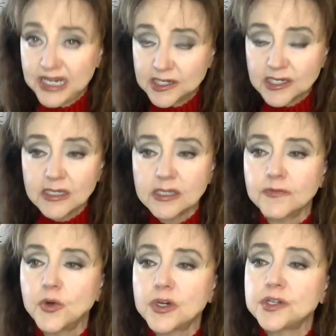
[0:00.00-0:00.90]
makes sense,
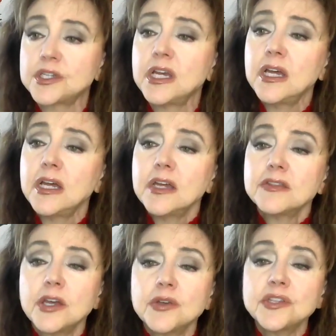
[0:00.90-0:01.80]
of course.
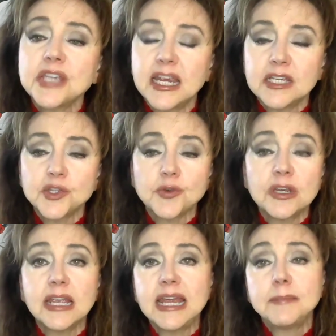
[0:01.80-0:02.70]
Those
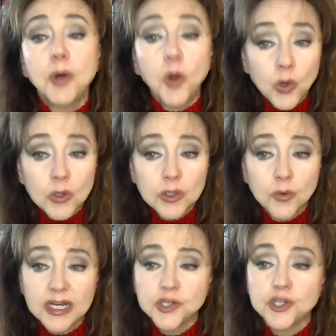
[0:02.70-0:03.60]
answering a poll
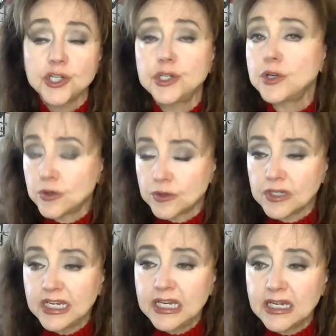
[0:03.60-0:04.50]
question
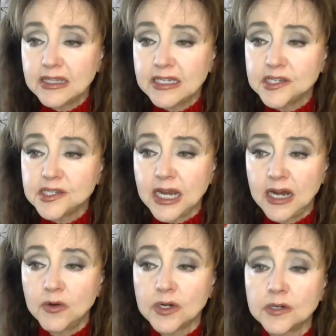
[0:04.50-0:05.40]
early in this
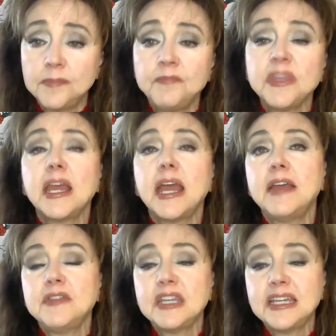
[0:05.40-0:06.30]
hour,
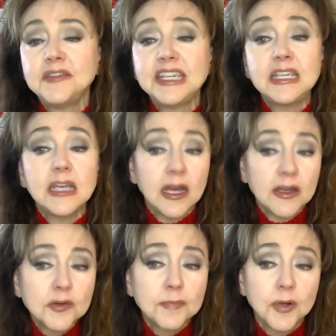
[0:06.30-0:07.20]
and then the
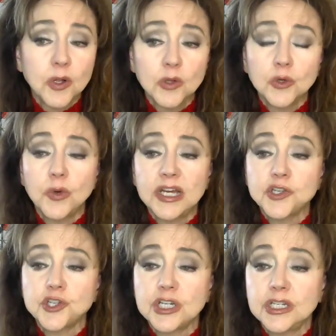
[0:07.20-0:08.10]
other poll
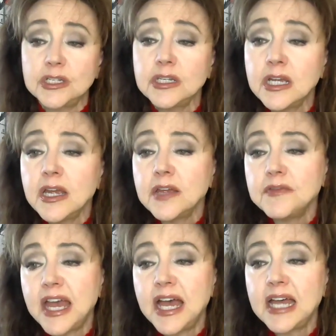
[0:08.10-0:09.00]
question
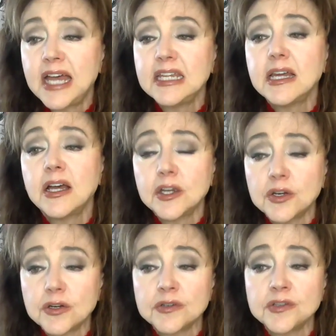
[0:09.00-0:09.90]
that
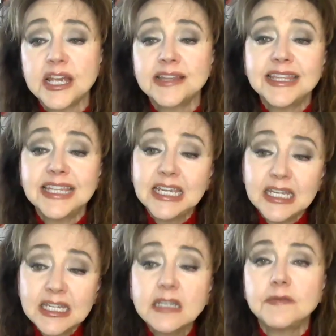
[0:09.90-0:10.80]
occurs at the
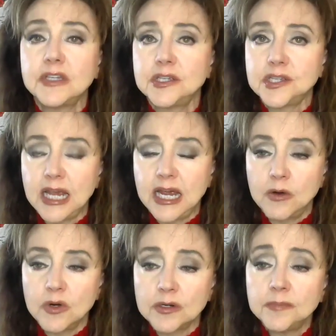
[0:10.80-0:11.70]
end of this
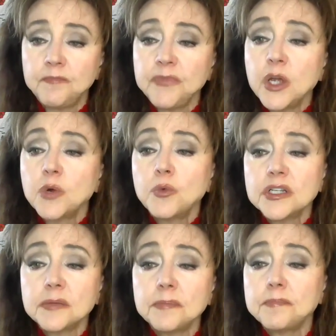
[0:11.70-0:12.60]
hour
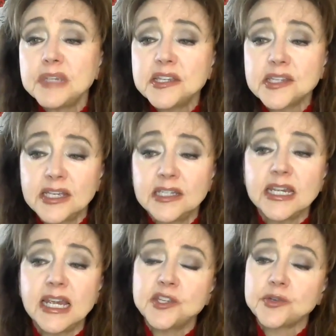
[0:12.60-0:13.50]
will be
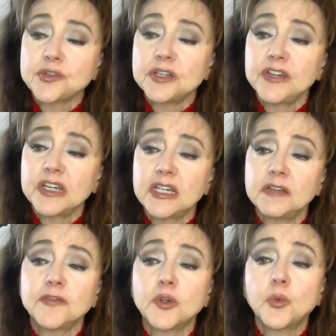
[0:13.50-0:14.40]
sent a
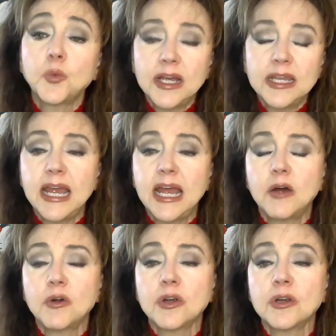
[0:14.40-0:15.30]
certificate for 1
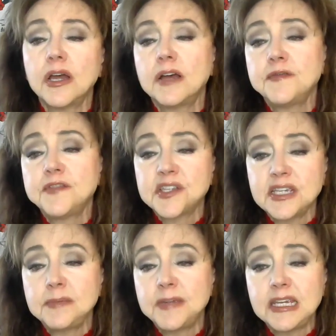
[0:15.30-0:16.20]
hour of
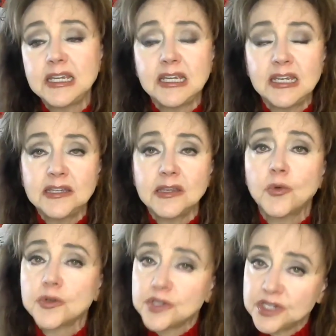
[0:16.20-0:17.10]
CPEs
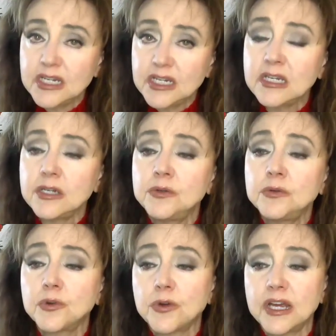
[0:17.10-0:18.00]
or
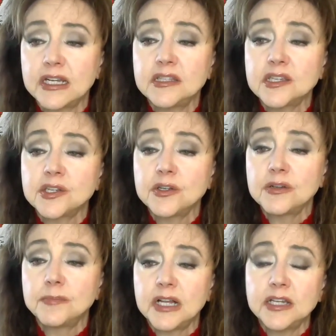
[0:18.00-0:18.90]
CEU credits to
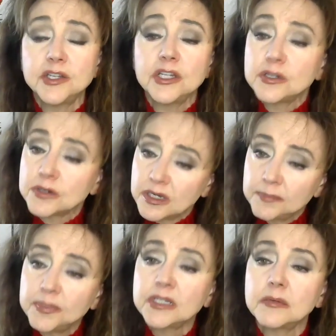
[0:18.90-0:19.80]
apply to your
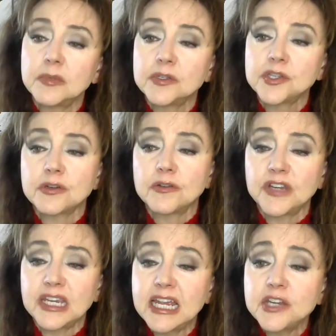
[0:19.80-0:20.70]
applicable
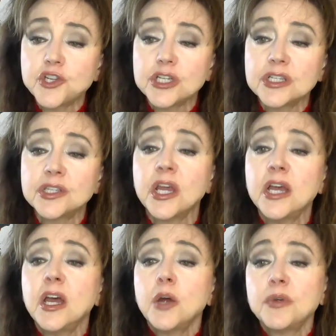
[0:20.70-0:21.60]
certifications,
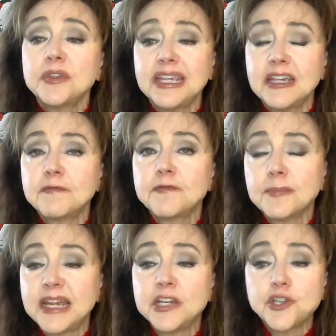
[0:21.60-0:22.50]
with the
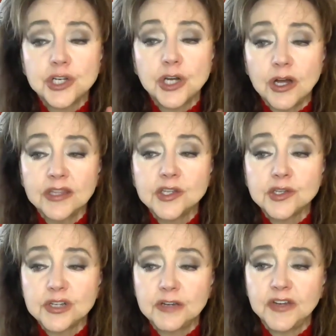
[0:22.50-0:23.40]
information on the
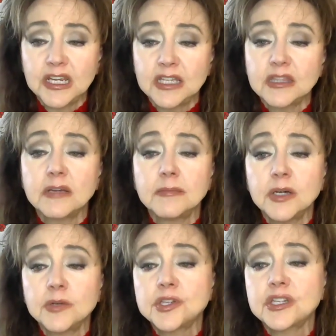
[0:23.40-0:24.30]
certificate that
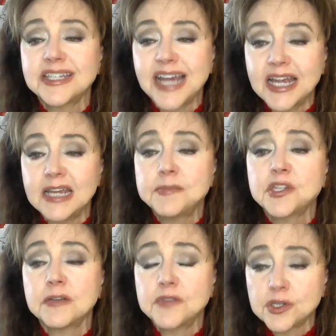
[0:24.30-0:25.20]
most
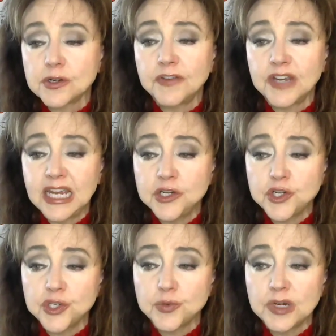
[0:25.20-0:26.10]
types of
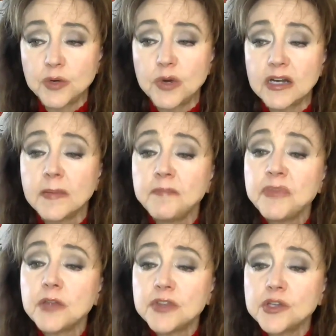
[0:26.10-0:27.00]
certifications require.
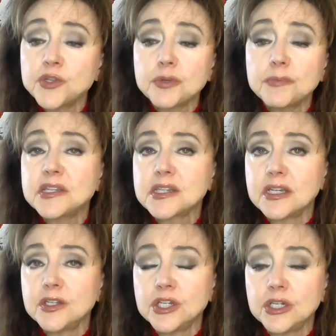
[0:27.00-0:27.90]
Those will be
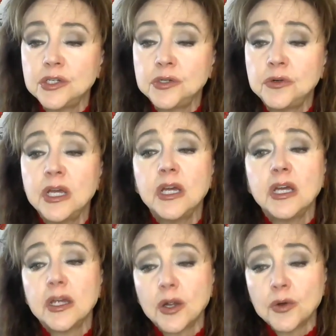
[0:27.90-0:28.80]
sent to you
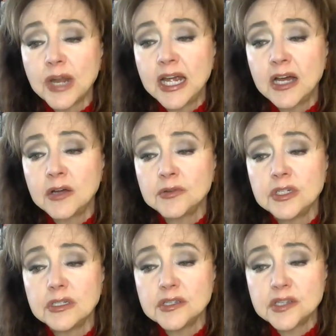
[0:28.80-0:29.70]
around
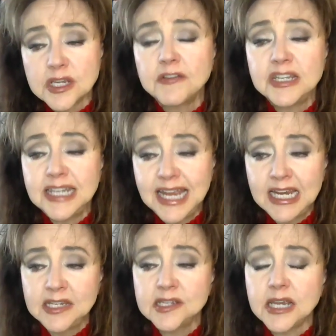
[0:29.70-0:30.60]
7
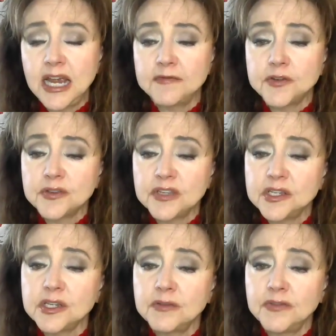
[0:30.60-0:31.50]
days after
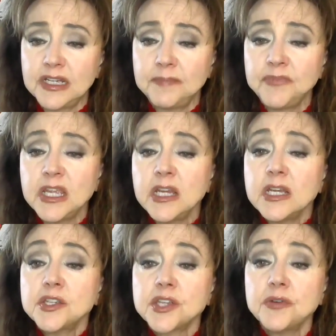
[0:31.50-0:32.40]
this event.
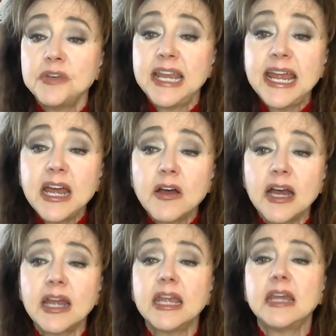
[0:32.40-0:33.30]
So now
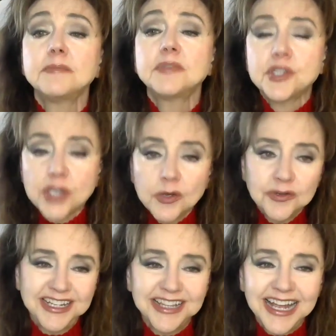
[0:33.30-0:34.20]
I am so
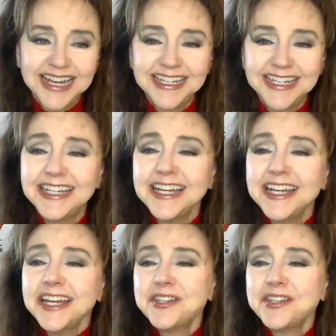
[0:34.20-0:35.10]
delighted
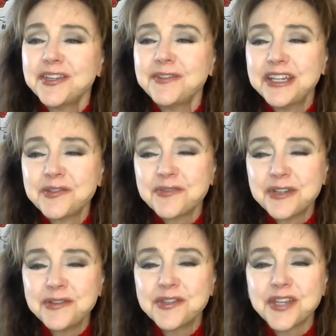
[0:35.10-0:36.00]
to
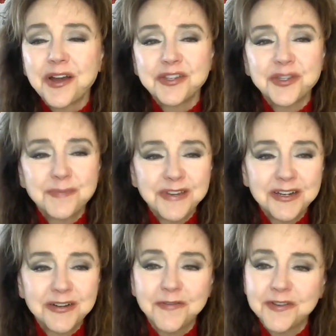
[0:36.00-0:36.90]
introduce our
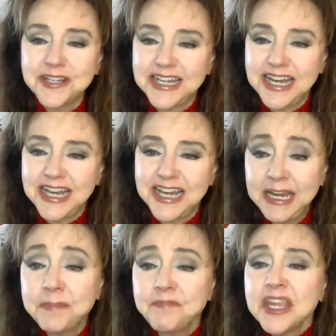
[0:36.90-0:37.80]
speaker for today.